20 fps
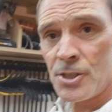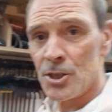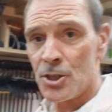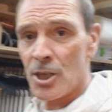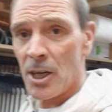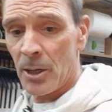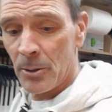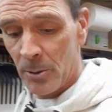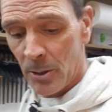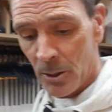to
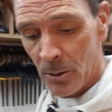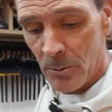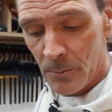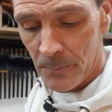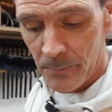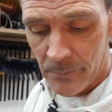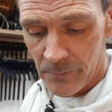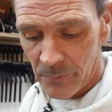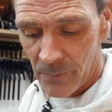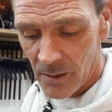show you
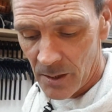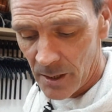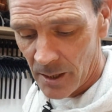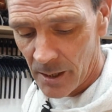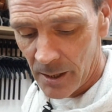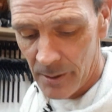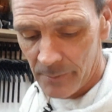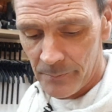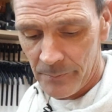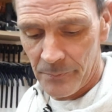
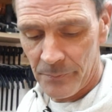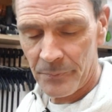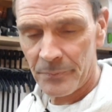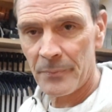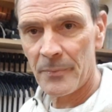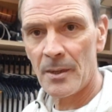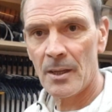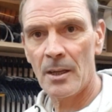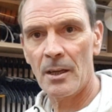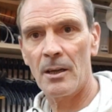that
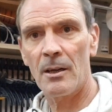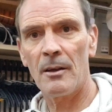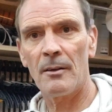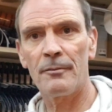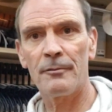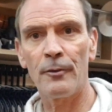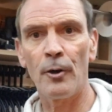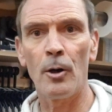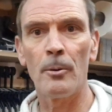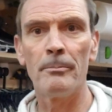
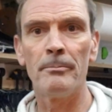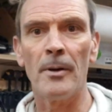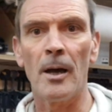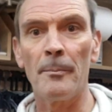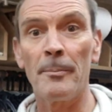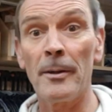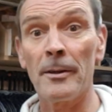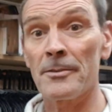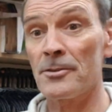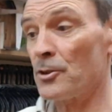from a
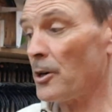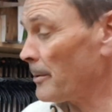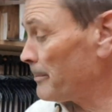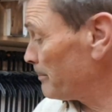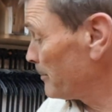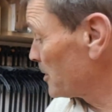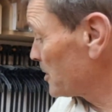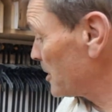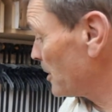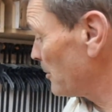bit of scrap
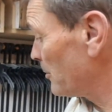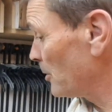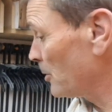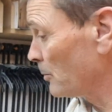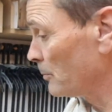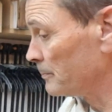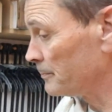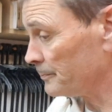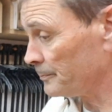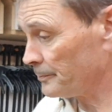
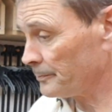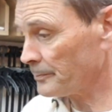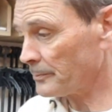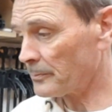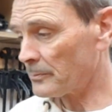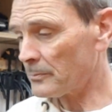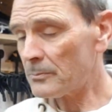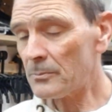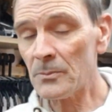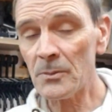material
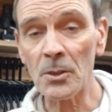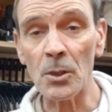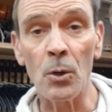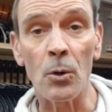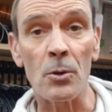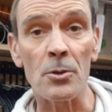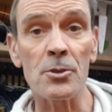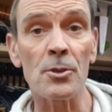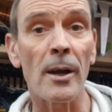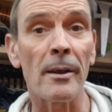
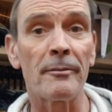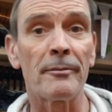or scrap